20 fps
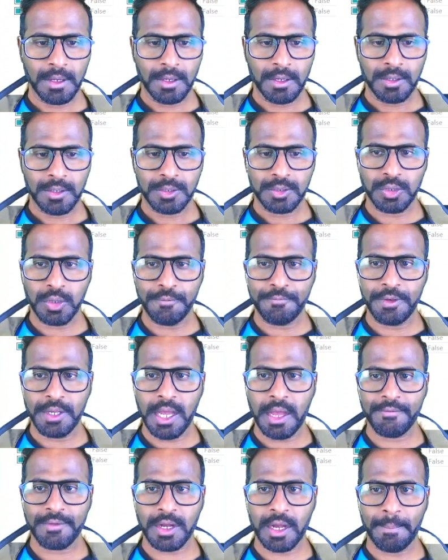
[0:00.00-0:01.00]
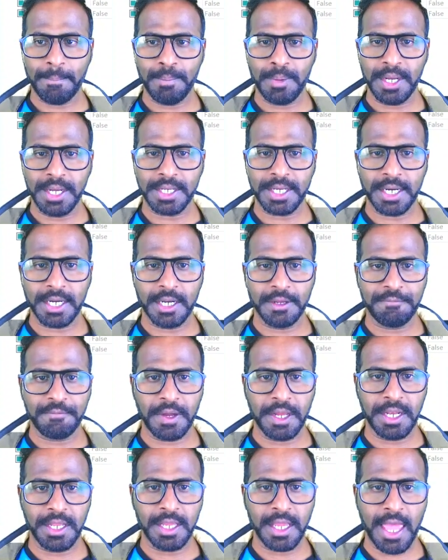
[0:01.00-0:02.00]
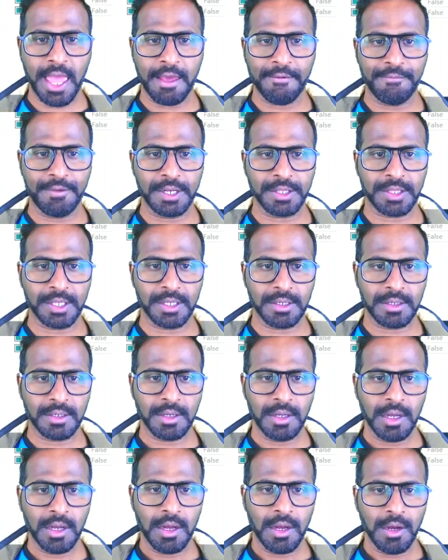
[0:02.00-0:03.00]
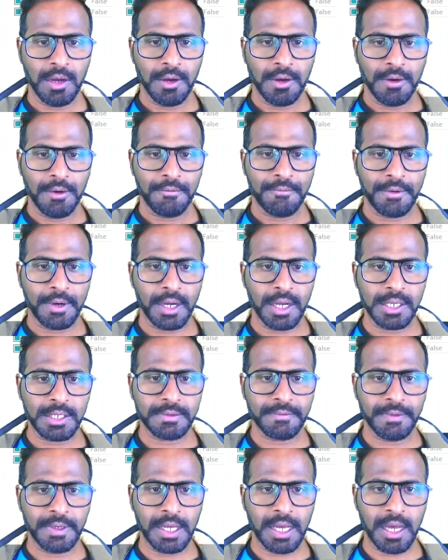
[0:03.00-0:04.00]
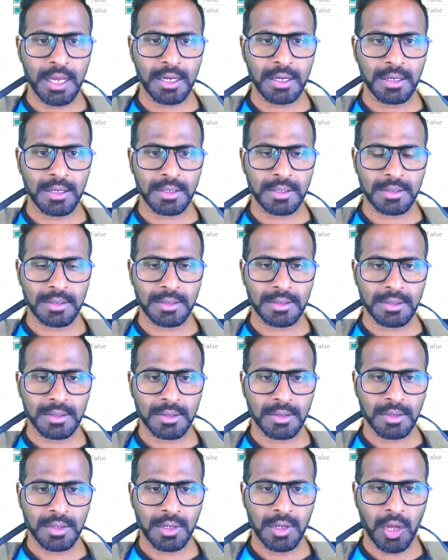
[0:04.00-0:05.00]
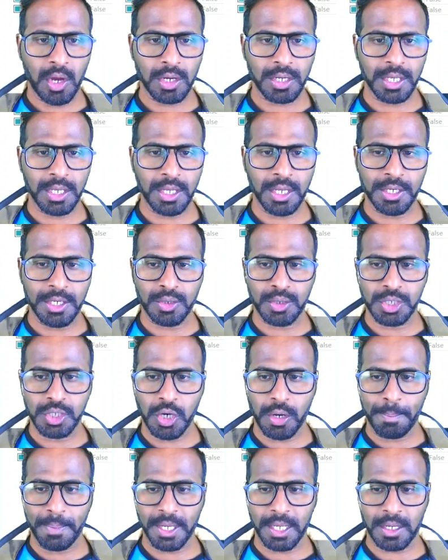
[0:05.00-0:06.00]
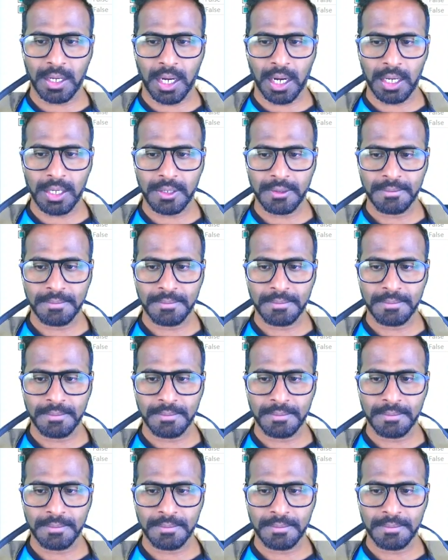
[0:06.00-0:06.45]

So we have completed defining everything. First we are logging into shopping cart.